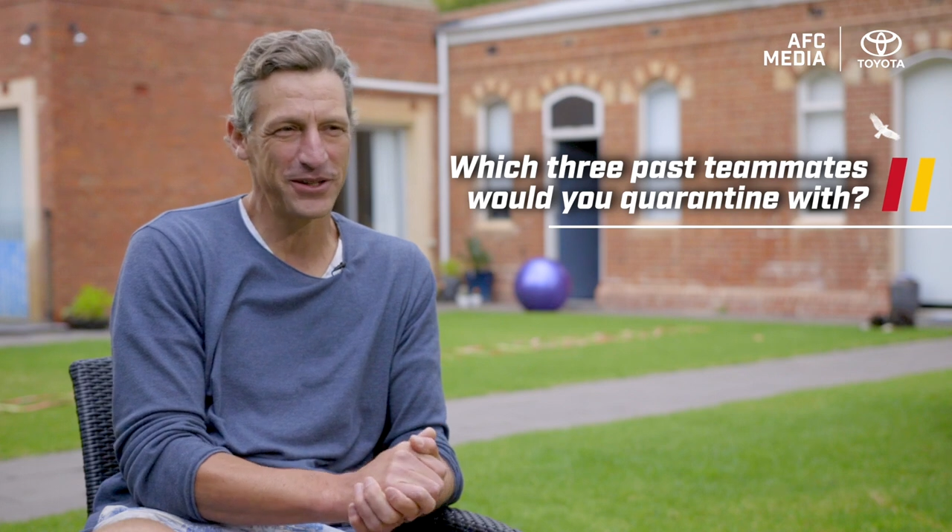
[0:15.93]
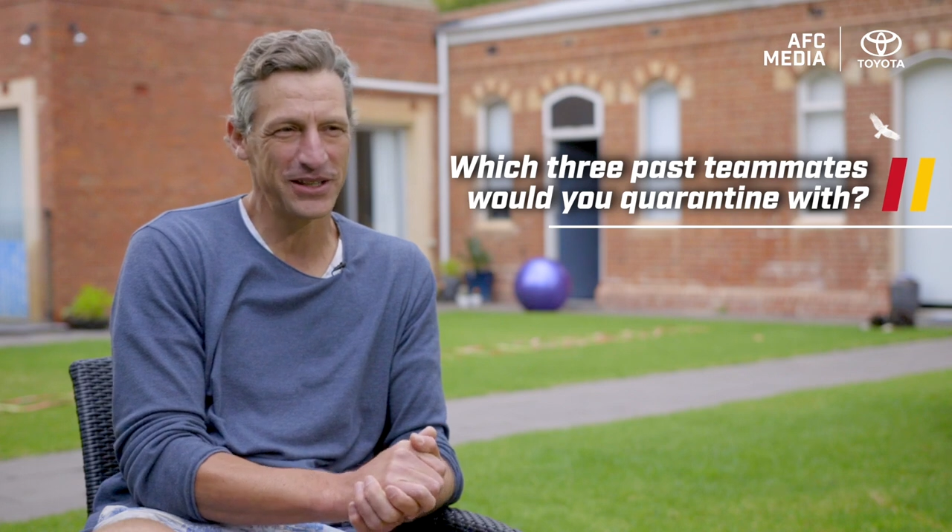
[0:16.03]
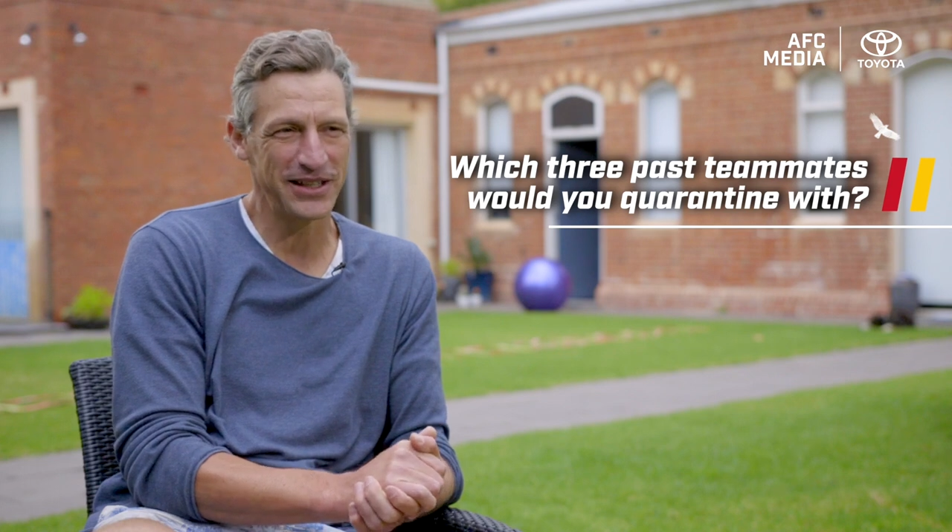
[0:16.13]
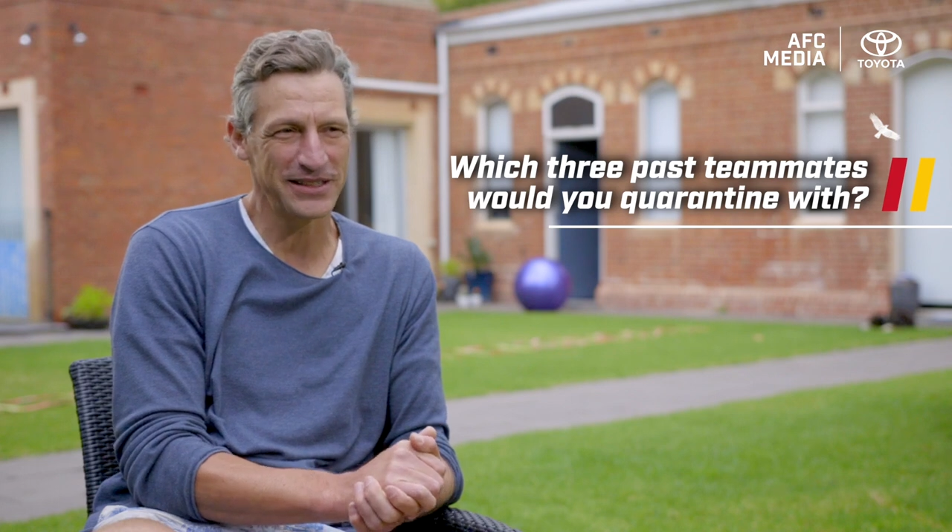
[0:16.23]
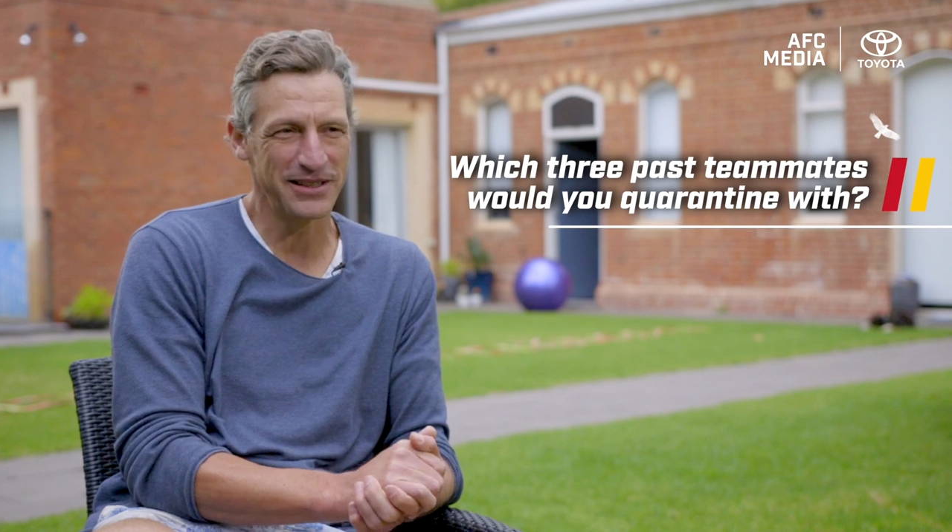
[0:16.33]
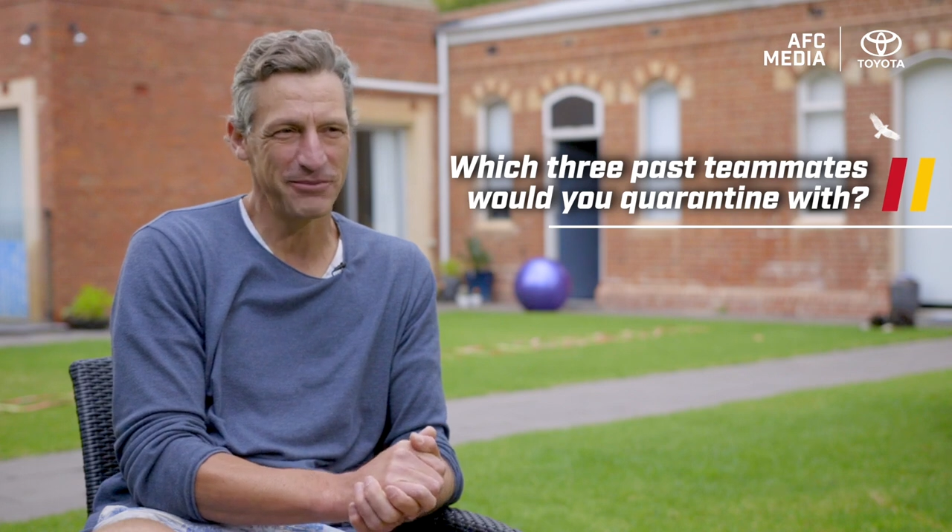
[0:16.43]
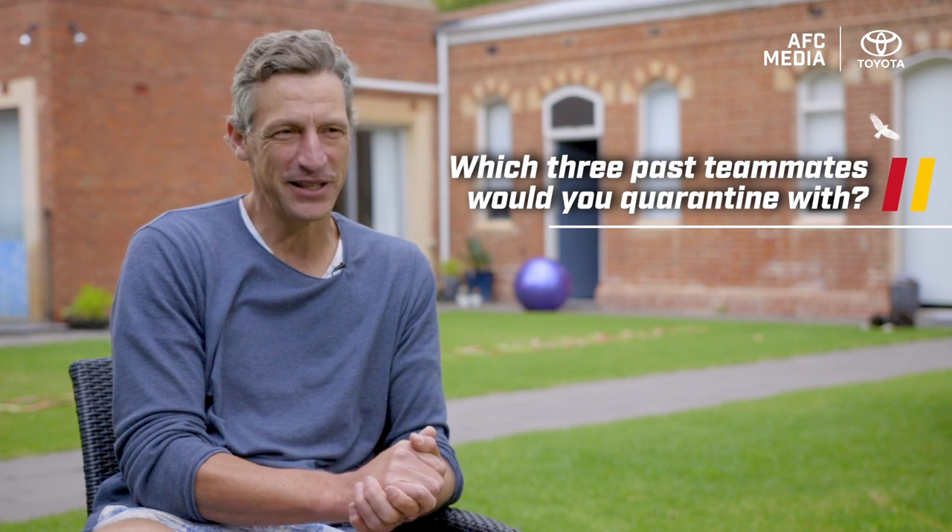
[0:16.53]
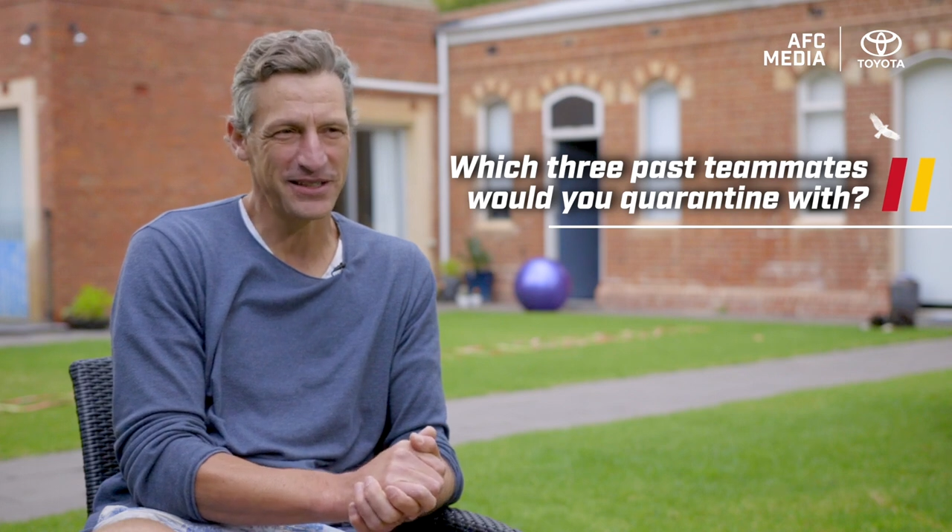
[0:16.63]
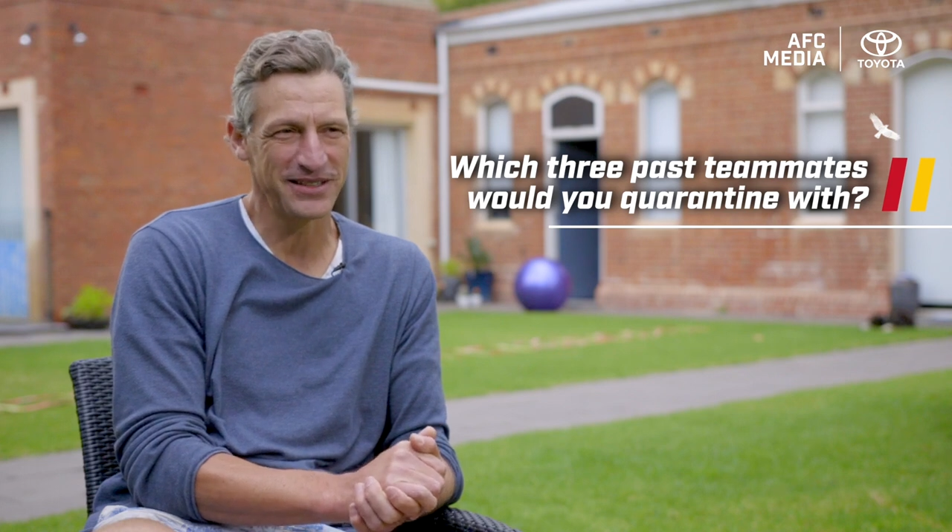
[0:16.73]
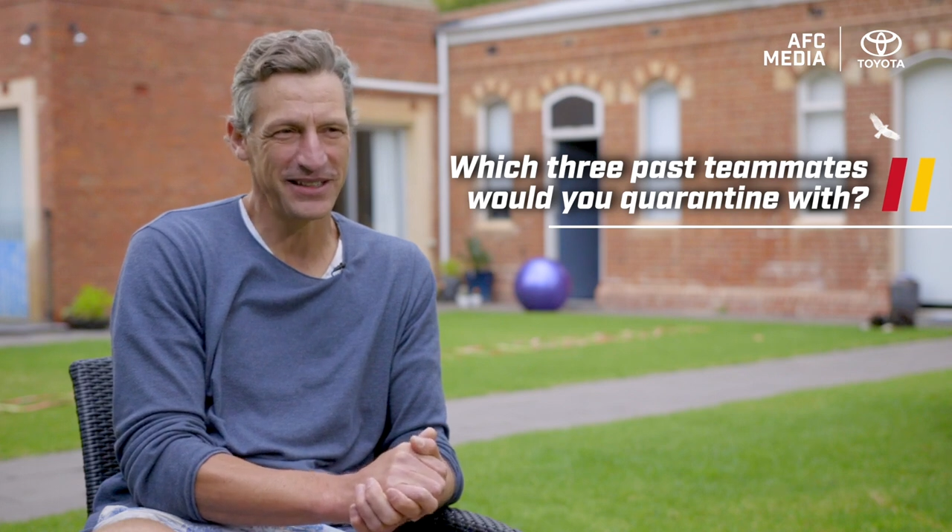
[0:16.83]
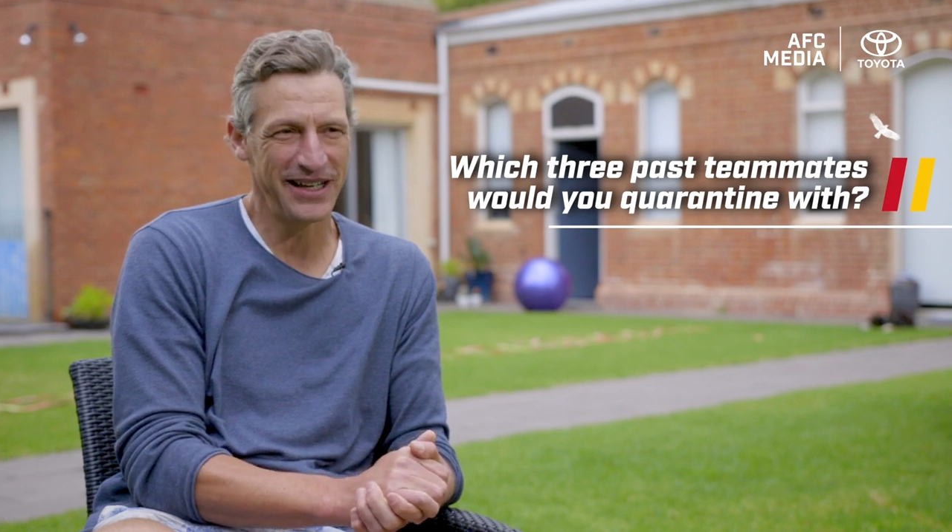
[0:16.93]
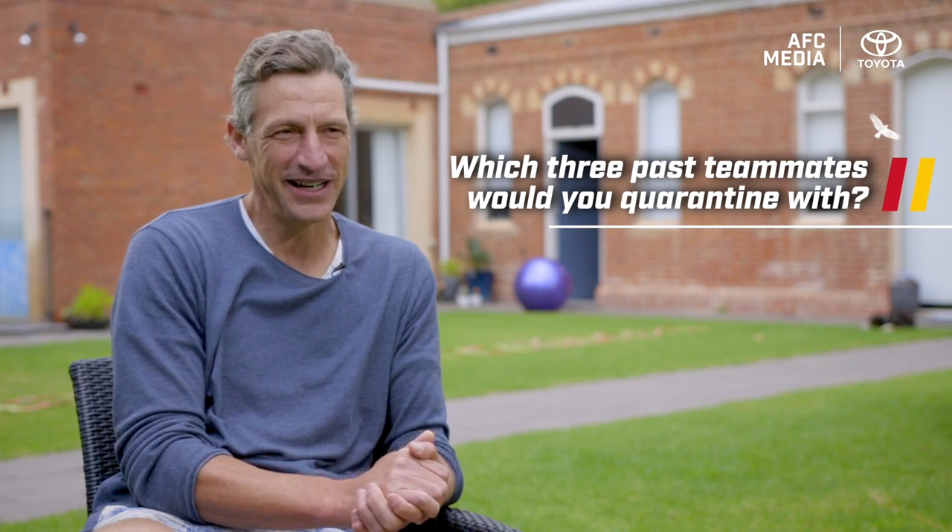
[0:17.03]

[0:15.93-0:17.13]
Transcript: an eclectic mix.